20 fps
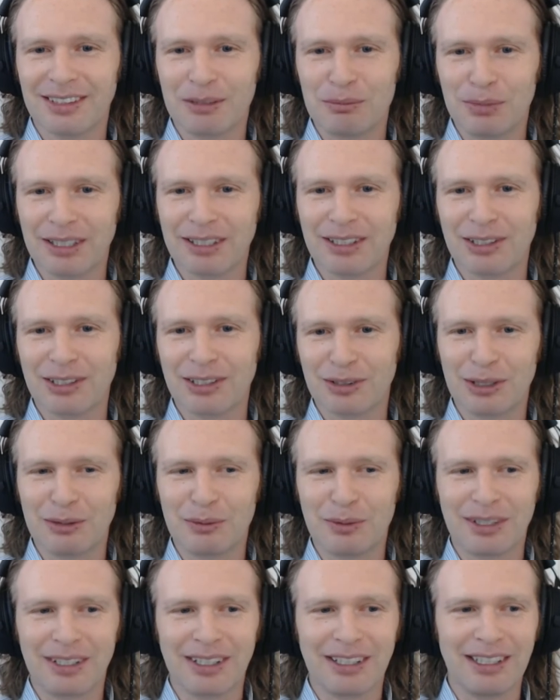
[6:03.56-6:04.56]
obligatory
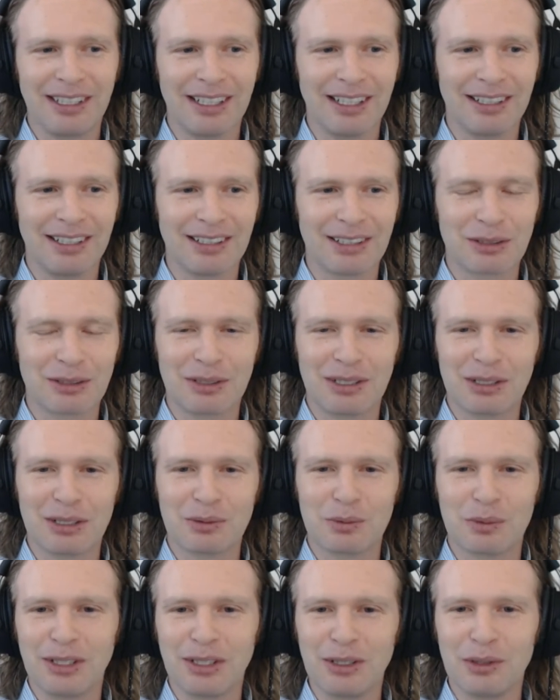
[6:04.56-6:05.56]
one at the end is
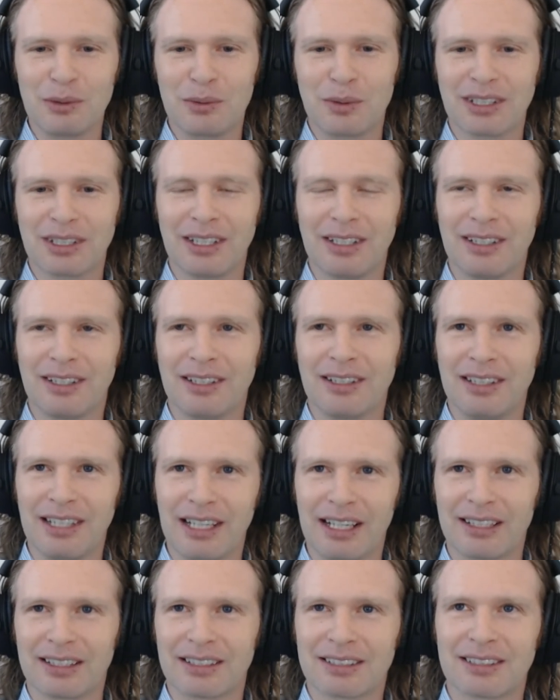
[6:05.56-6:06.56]
what are you working on
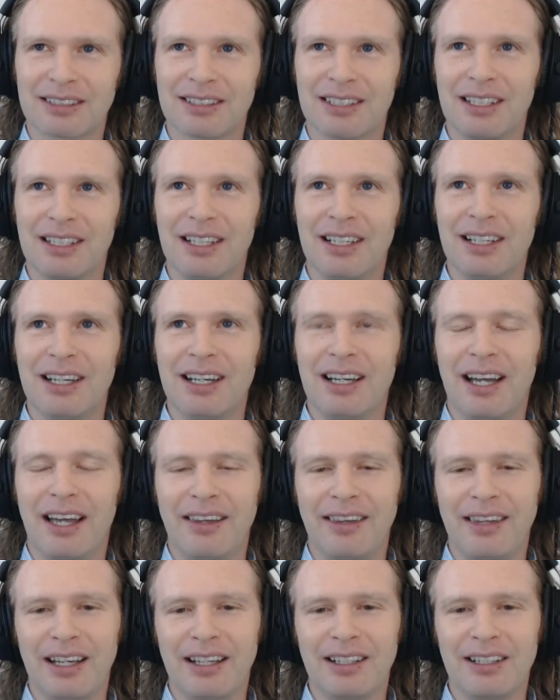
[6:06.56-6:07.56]
next?
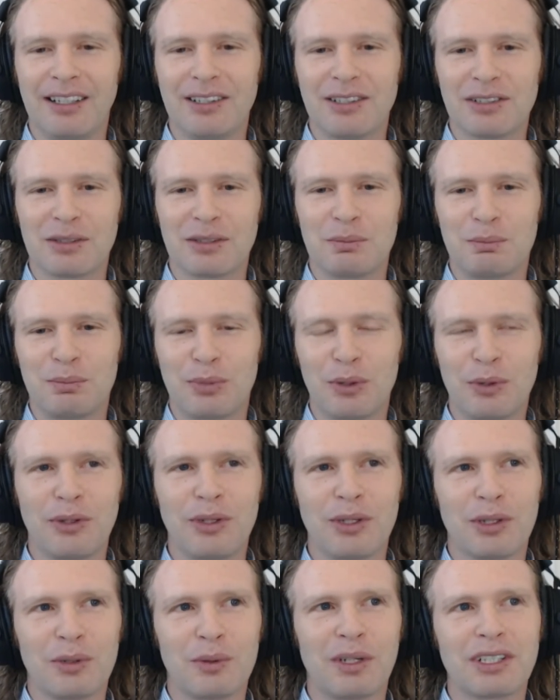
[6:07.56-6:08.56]
And that is
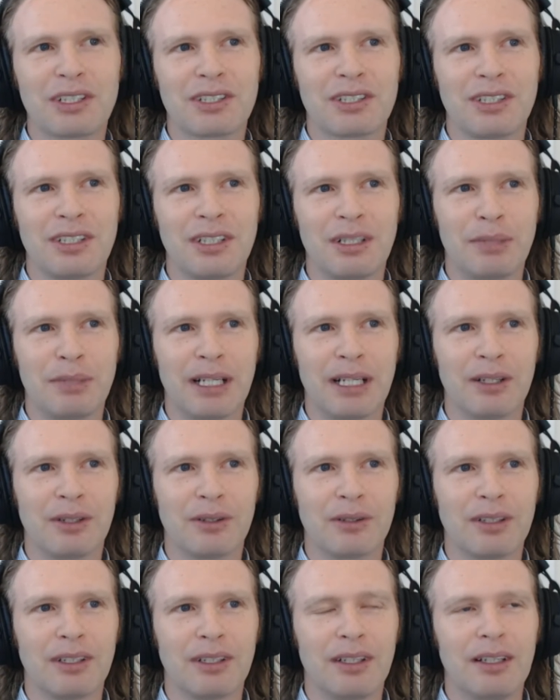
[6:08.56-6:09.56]
both a question
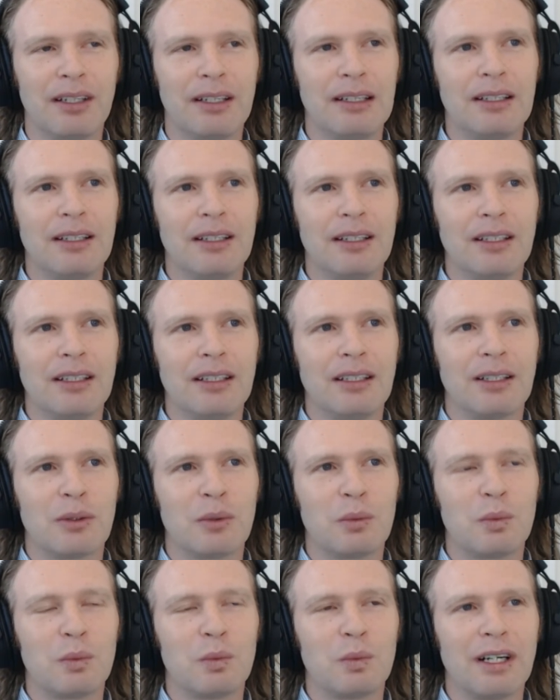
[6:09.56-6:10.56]
about,
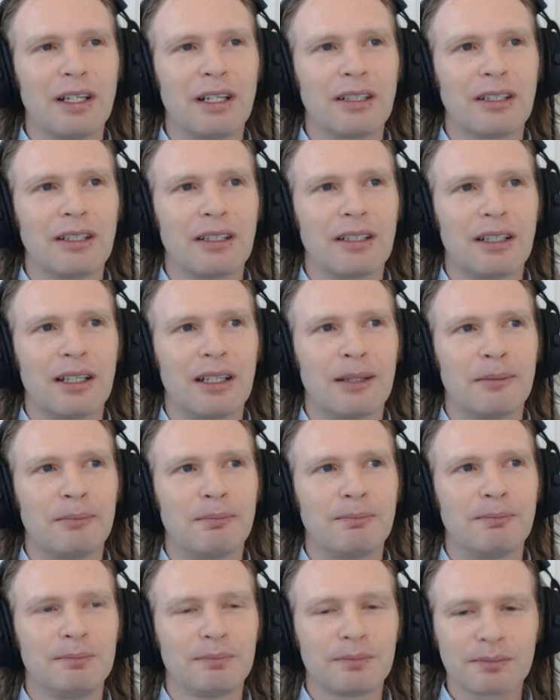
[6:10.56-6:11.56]
what,
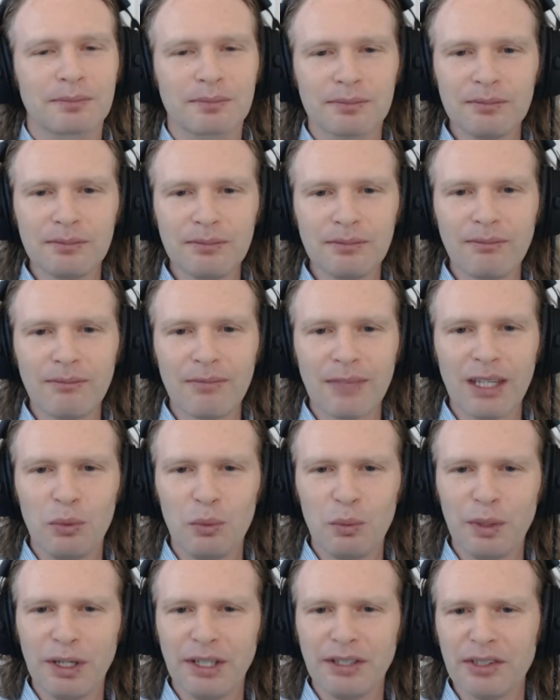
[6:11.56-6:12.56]

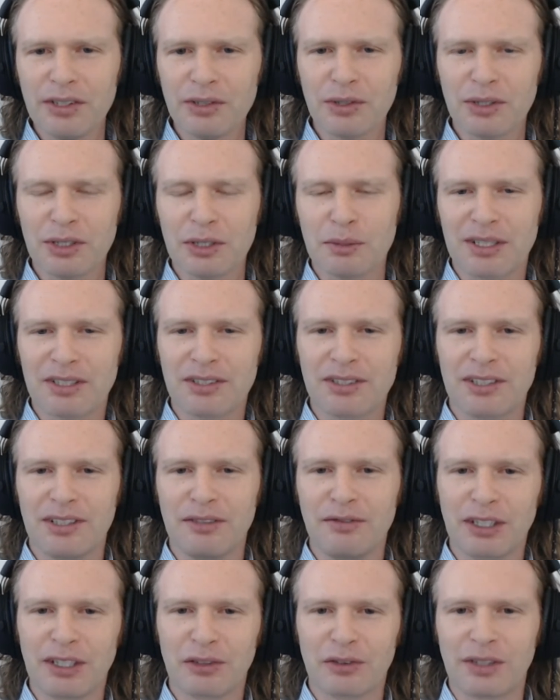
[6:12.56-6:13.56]
where does your
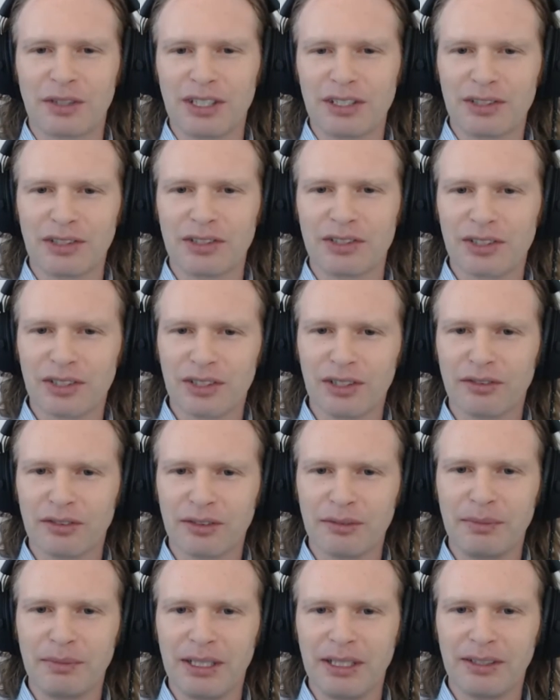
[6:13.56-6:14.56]
specific research go
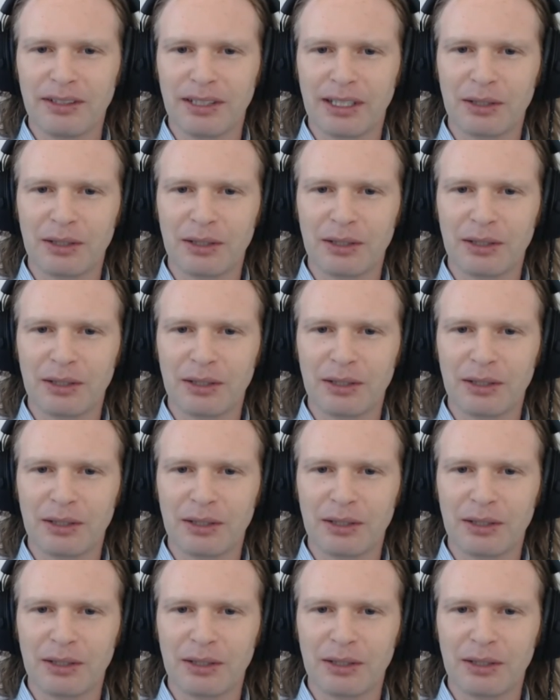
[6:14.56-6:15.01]
from here? Like,